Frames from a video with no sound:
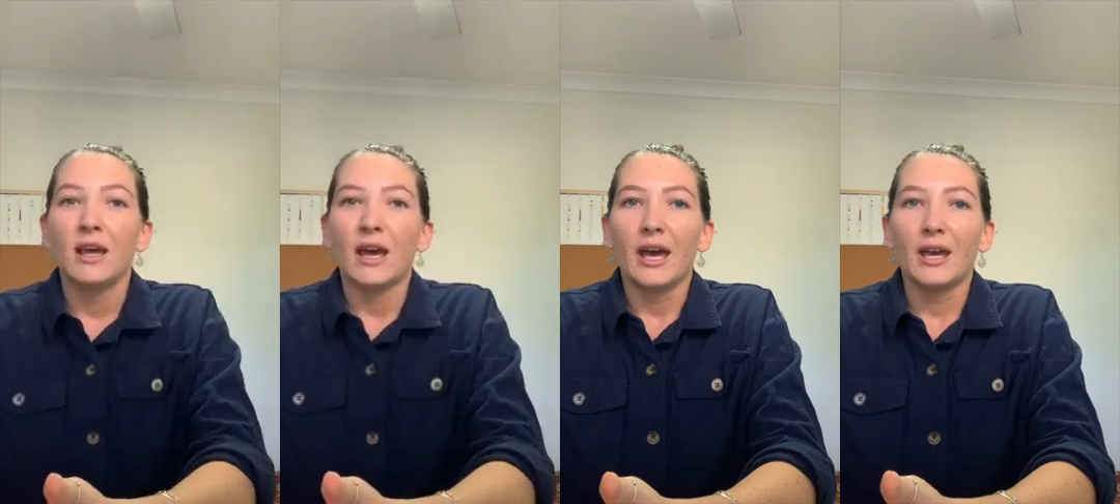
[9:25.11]

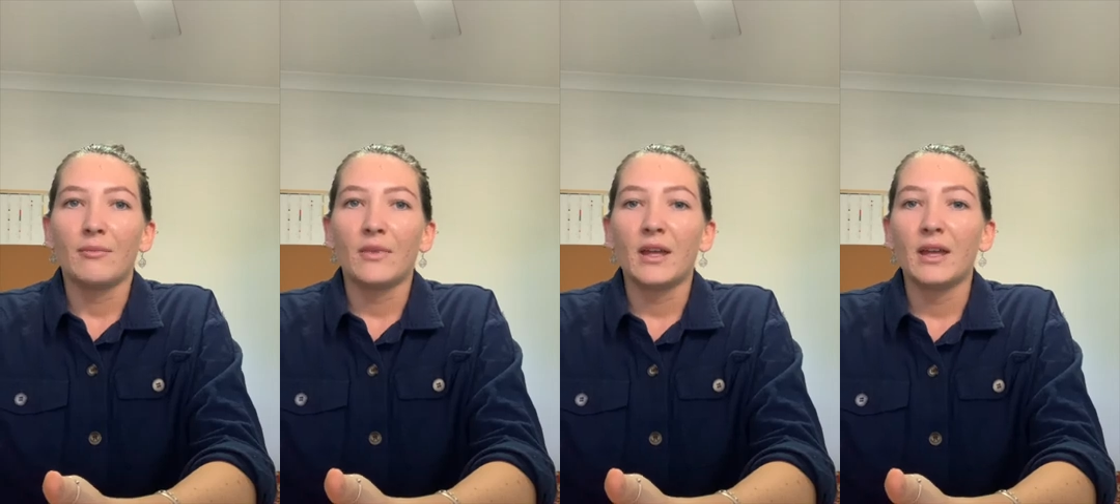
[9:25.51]

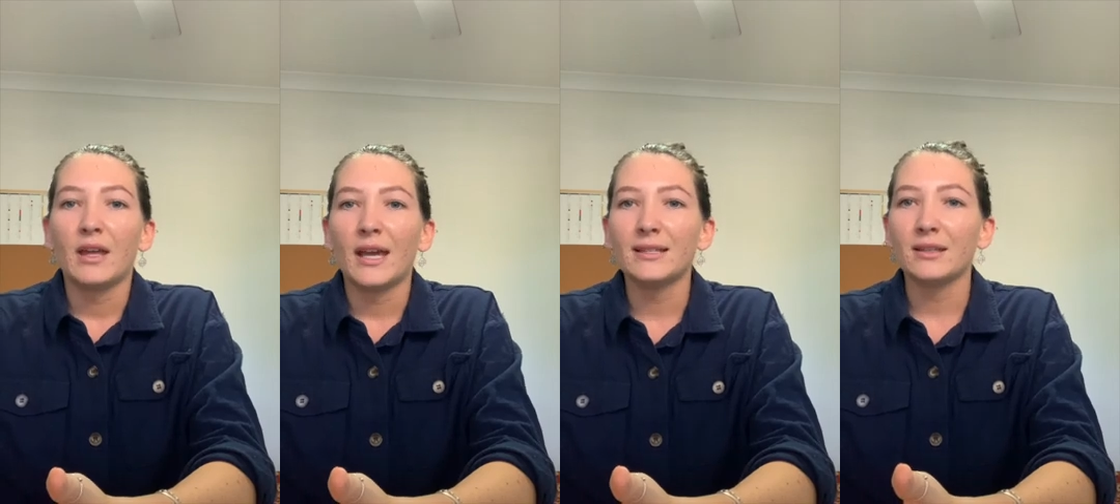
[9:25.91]

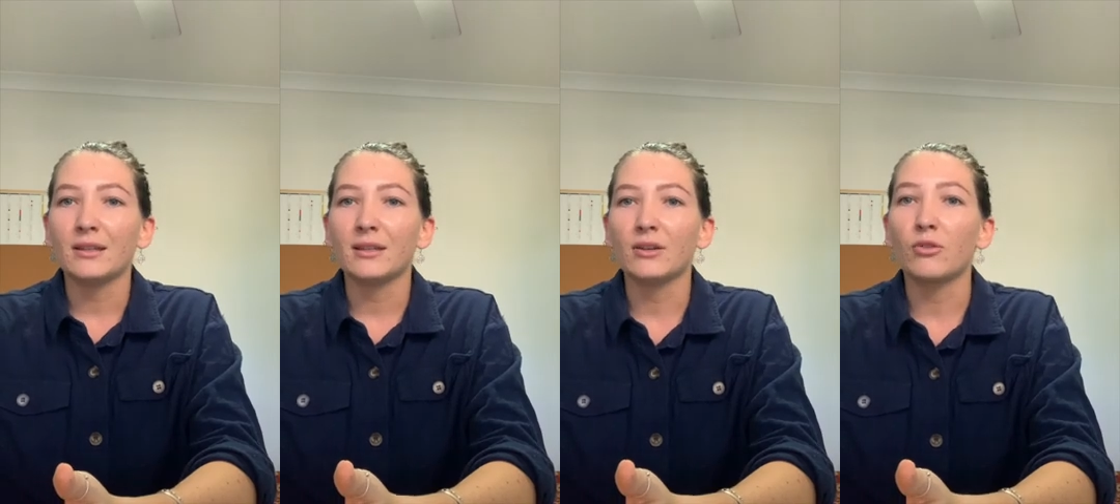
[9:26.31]
As
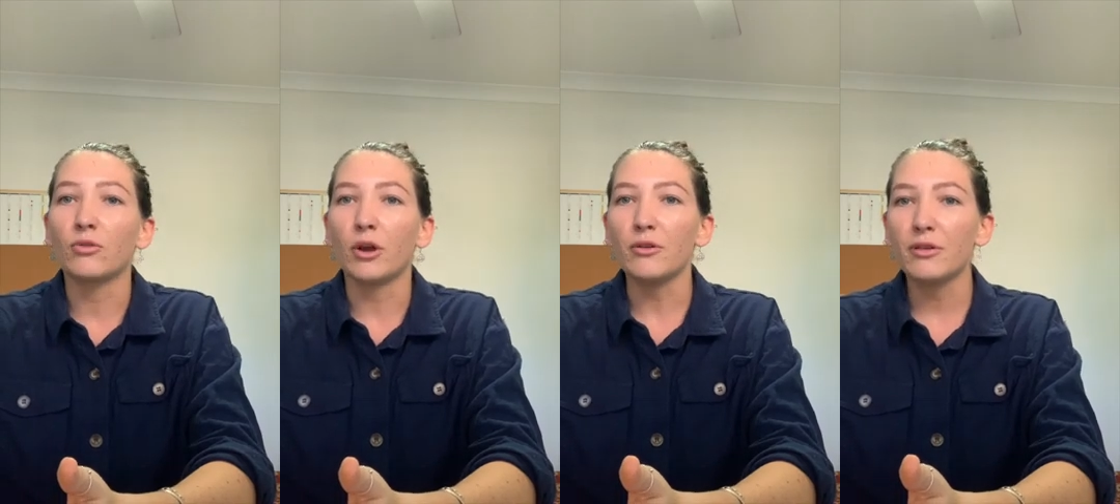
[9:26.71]
a
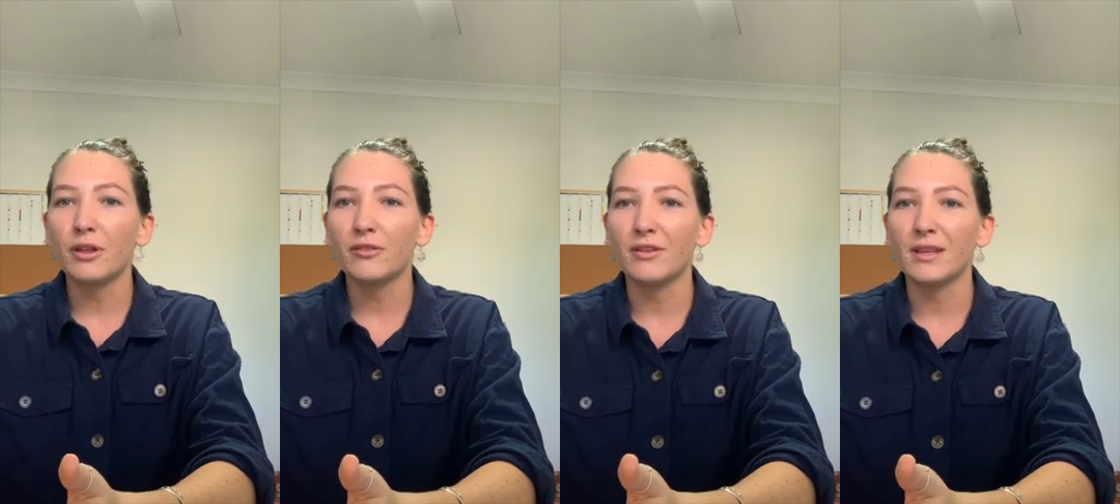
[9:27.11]
growth
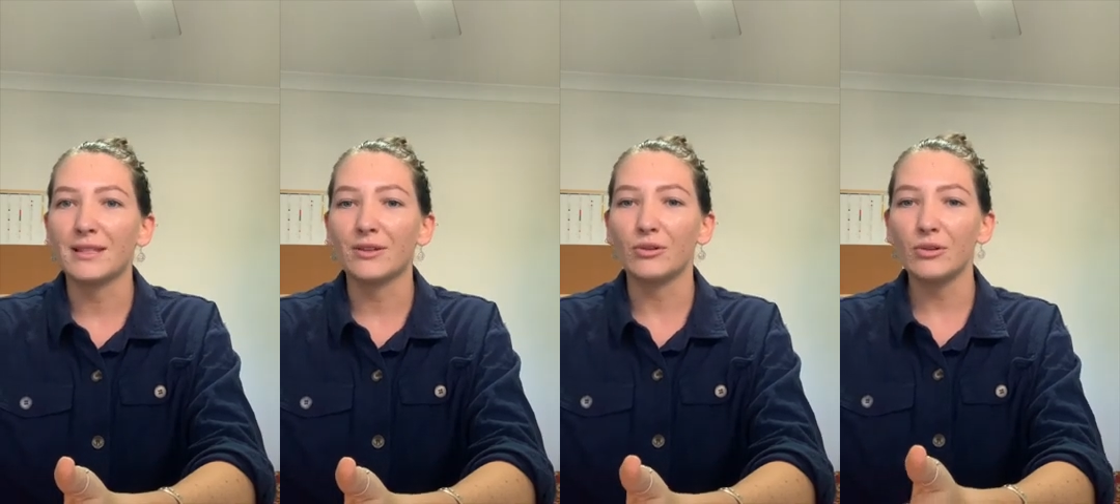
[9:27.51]
for this
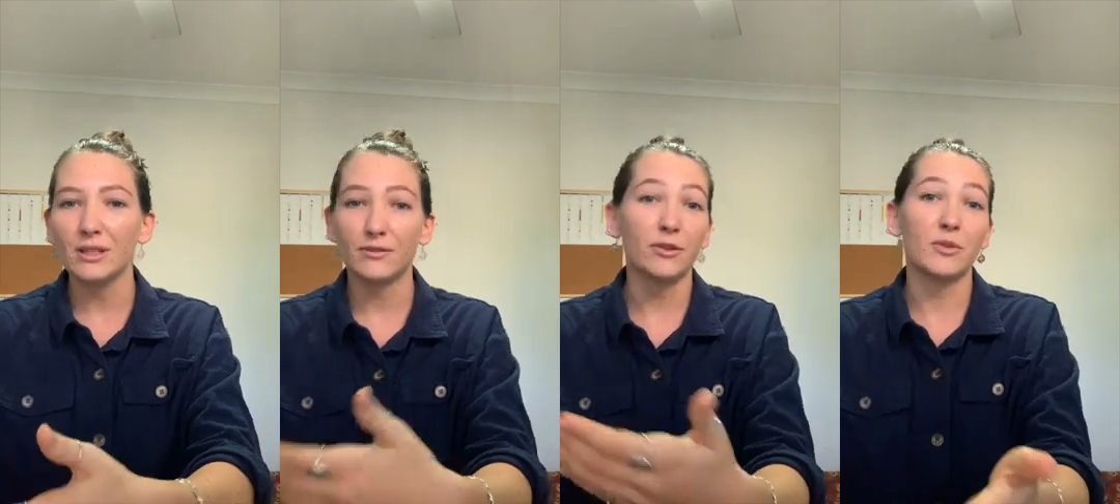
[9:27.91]

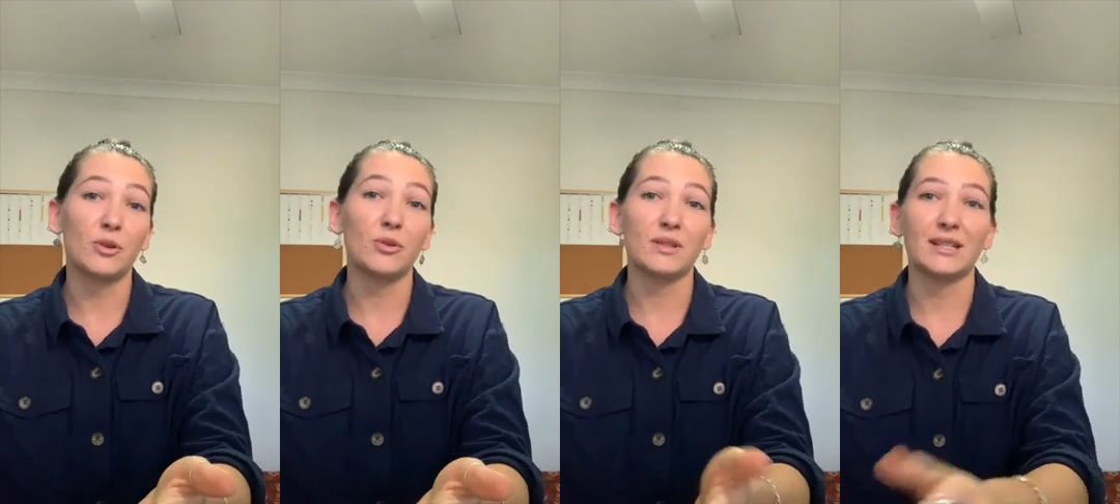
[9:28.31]
course, from the
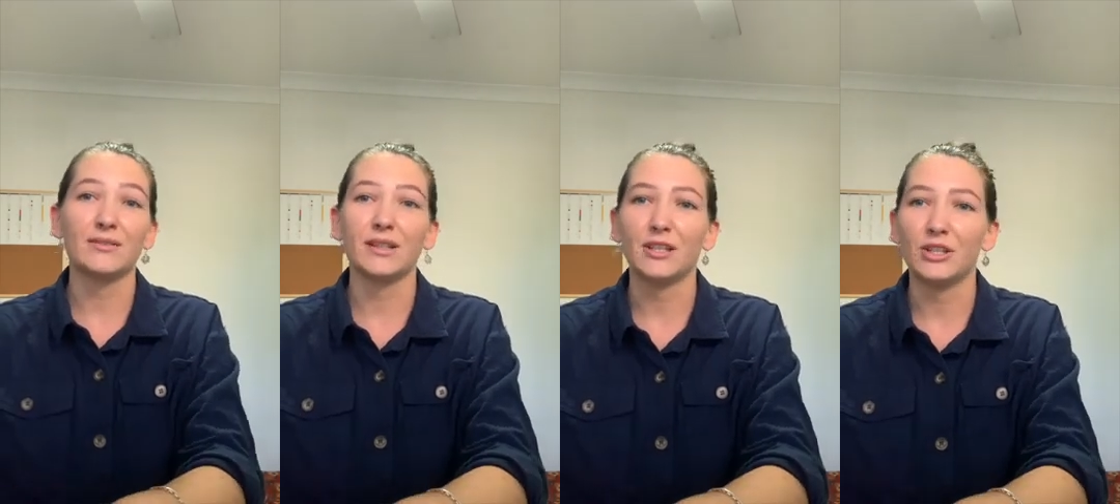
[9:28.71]
course that I've
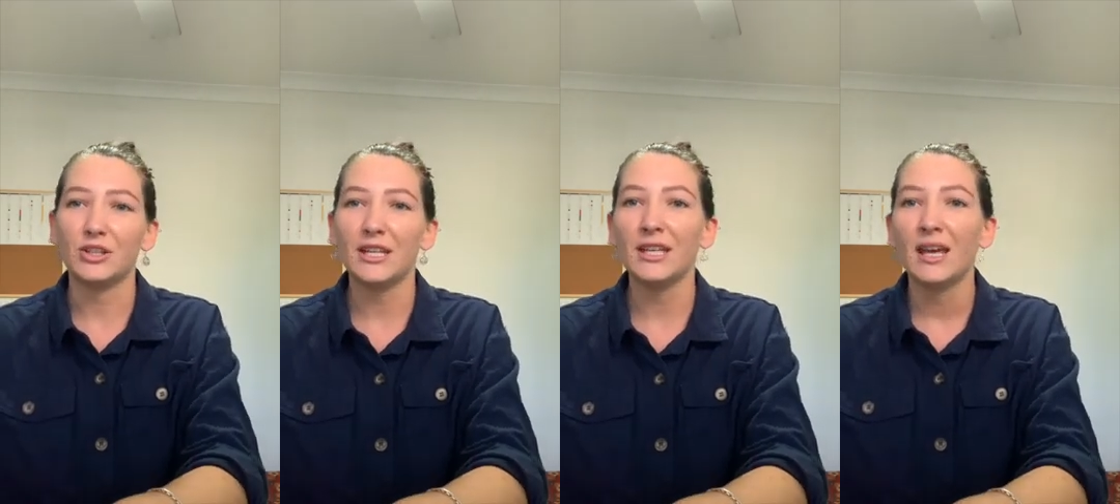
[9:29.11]
done in
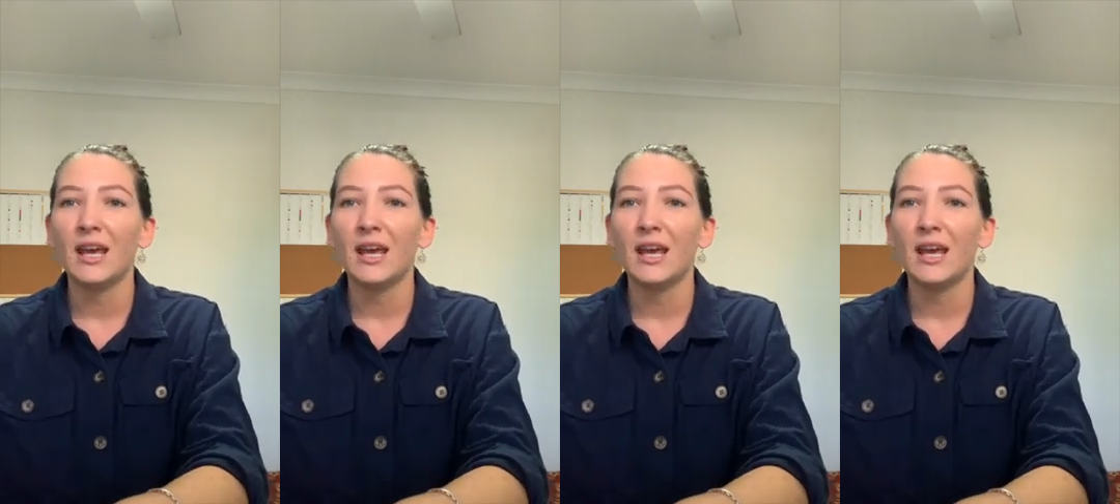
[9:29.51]
uni,